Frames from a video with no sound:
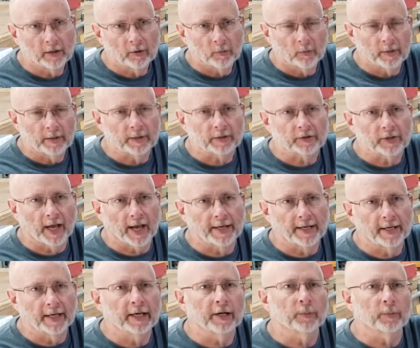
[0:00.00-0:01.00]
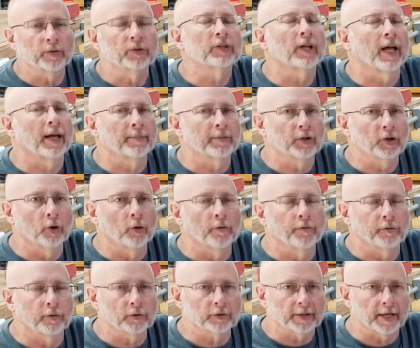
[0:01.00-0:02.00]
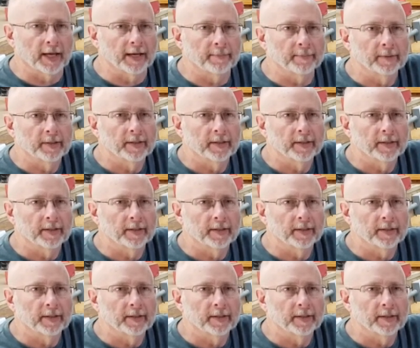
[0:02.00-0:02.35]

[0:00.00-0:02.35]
We decided it was time to go full-time